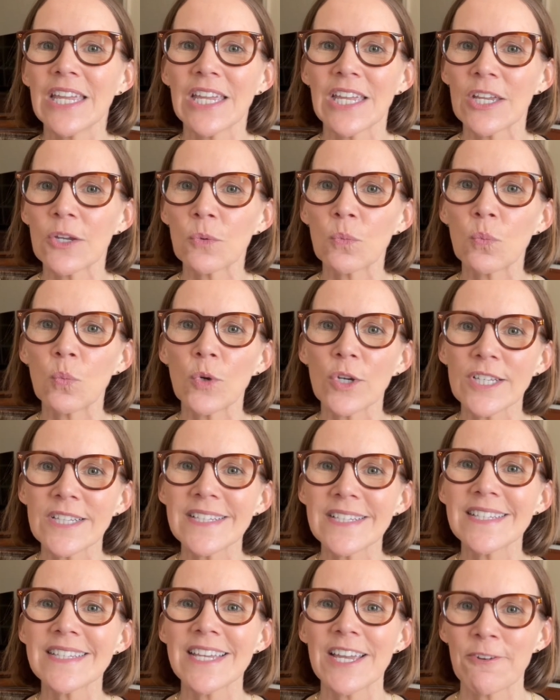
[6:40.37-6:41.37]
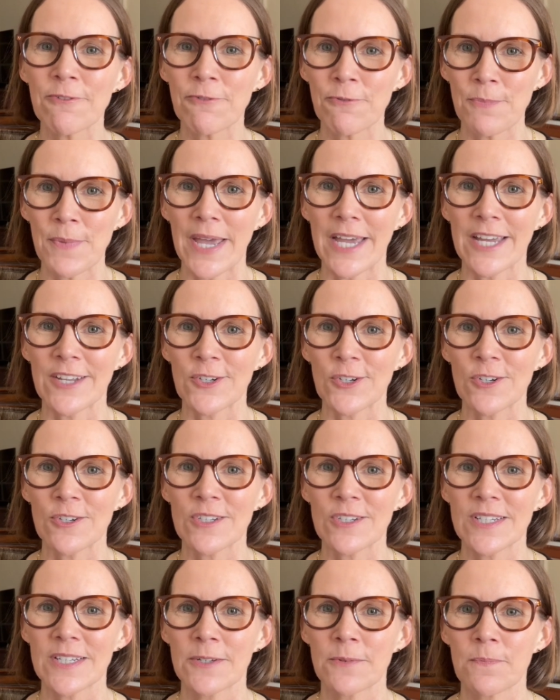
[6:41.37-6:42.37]
it wouldn't have mattered
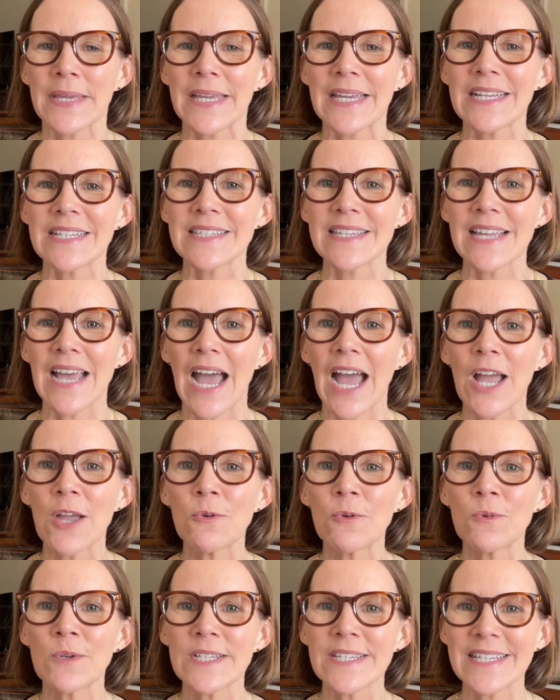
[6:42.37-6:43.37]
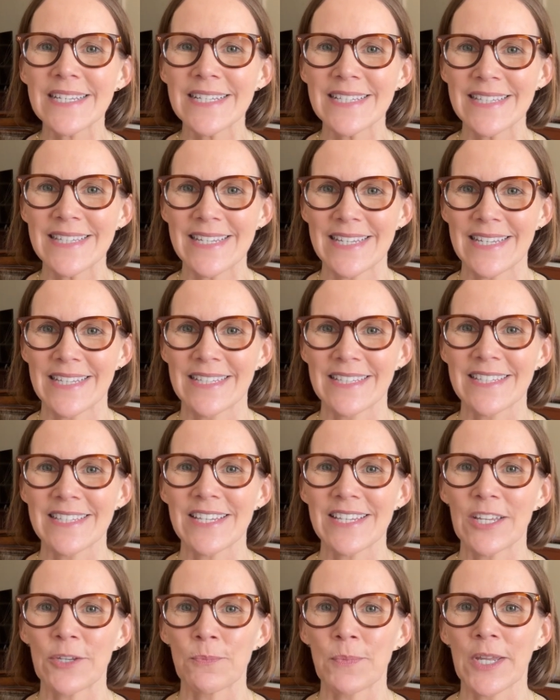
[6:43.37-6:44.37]
because I was content
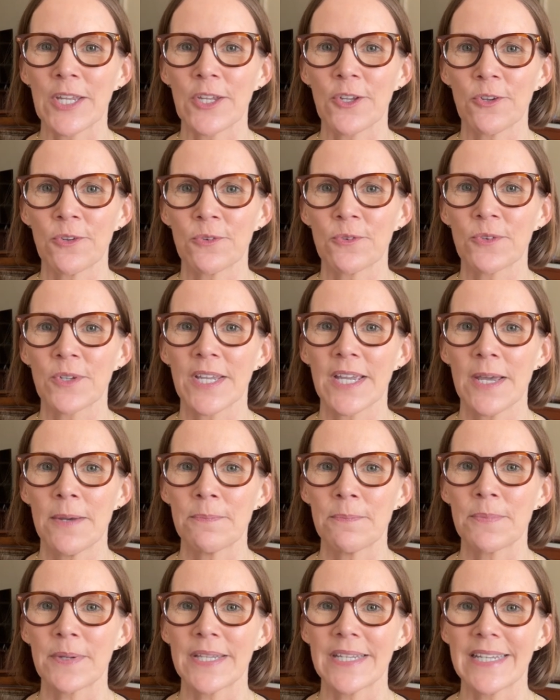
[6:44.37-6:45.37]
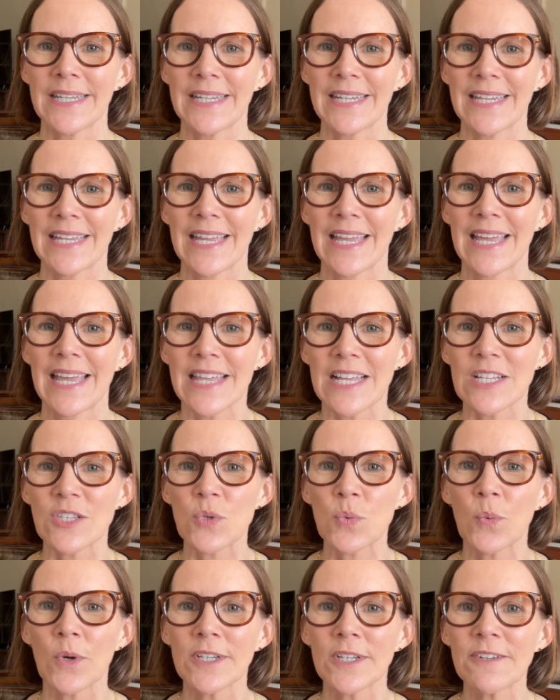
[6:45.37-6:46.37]
in my own company. That's
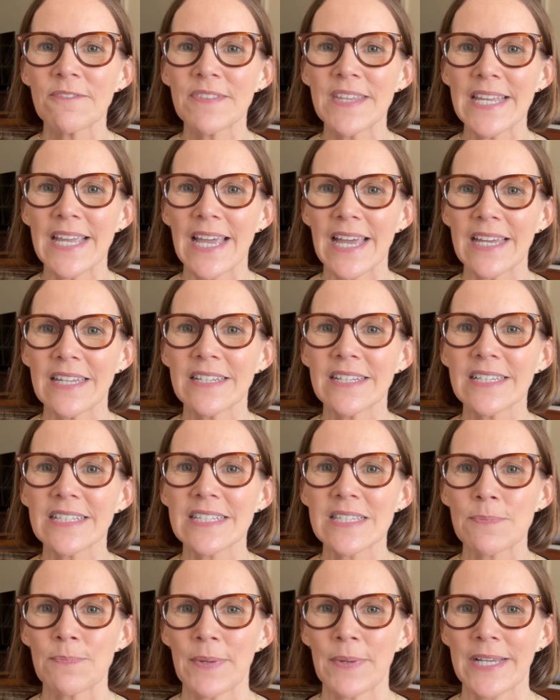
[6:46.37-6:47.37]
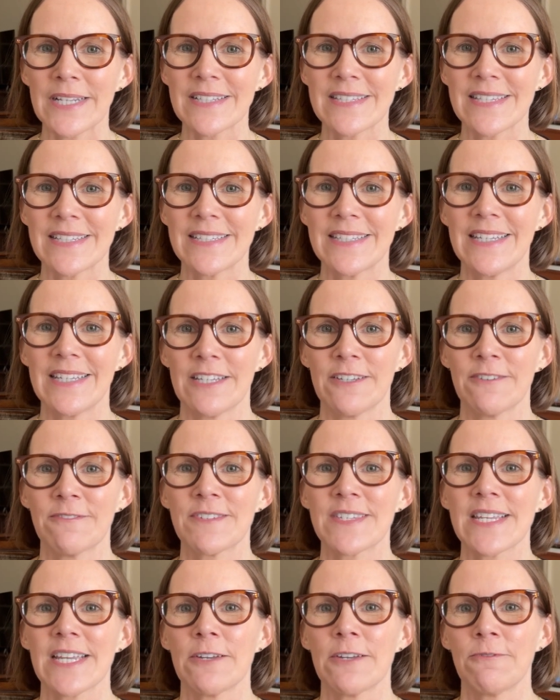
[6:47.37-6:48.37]
one of the unexpected
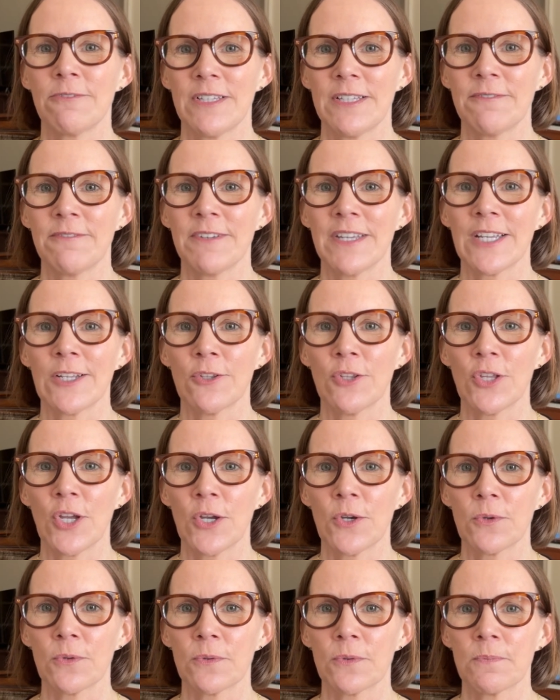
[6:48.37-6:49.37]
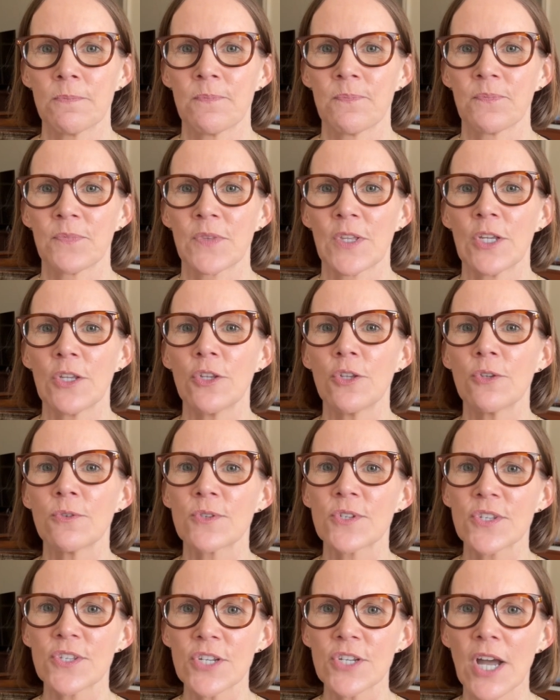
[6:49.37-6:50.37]
gifts of living alone. You
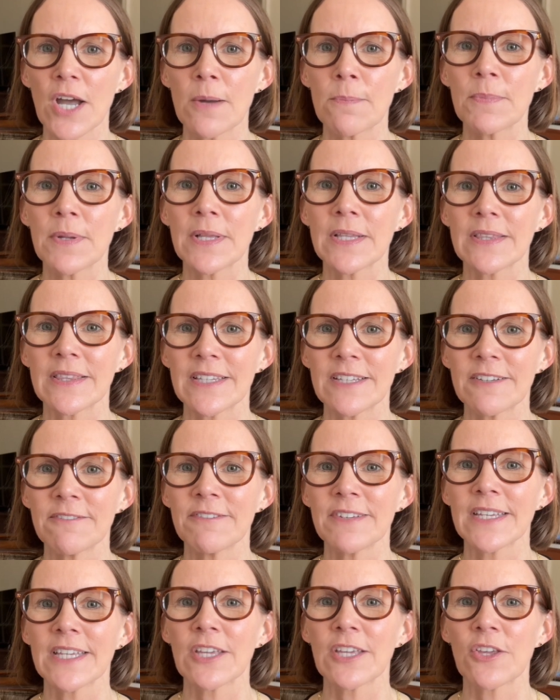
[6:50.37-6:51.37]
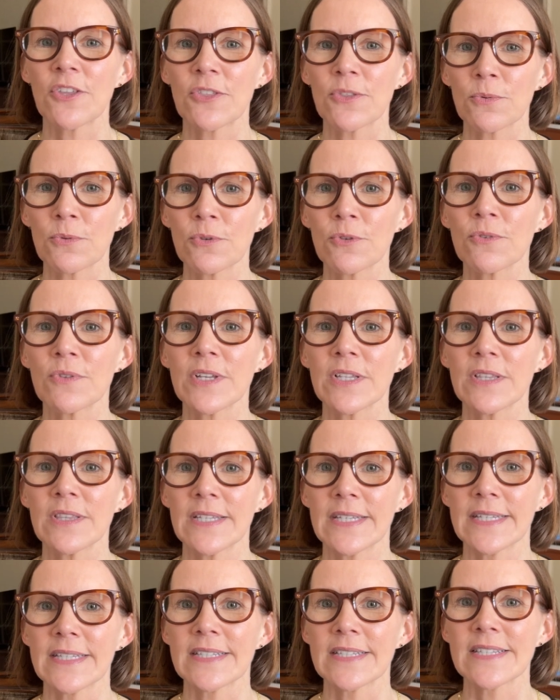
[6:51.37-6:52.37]
stop living through the
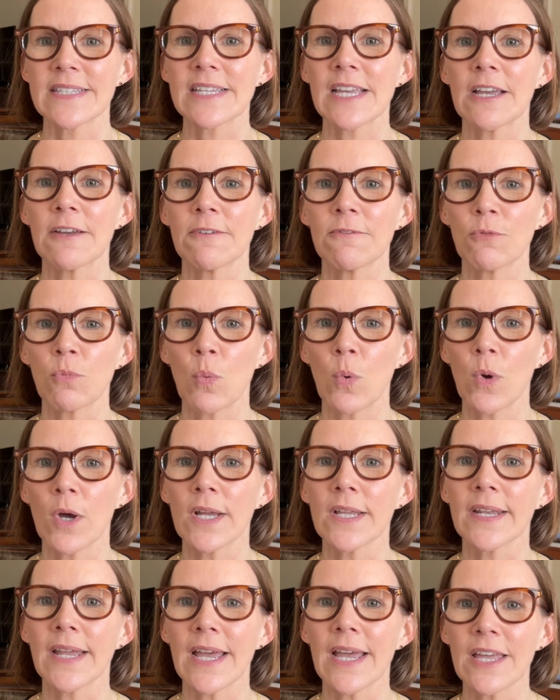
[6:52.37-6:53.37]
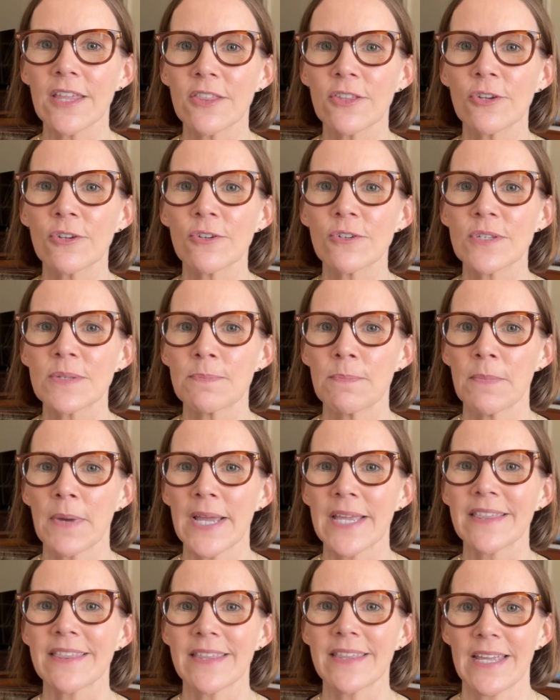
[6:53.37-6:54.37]
lens of what others
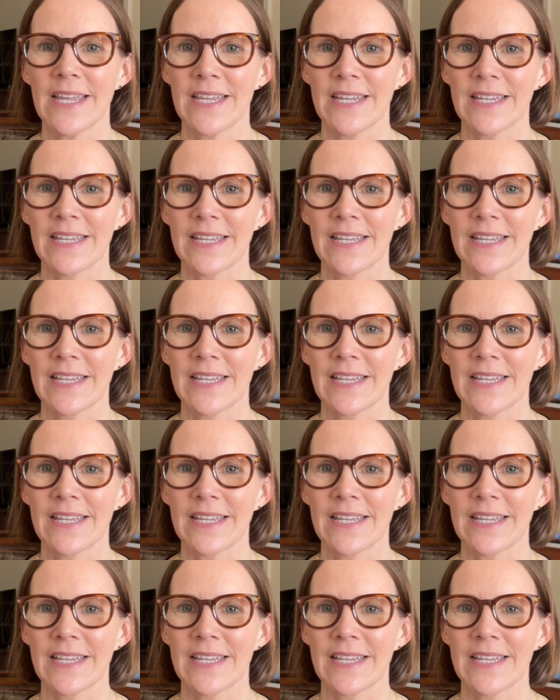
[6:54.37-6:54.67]
might think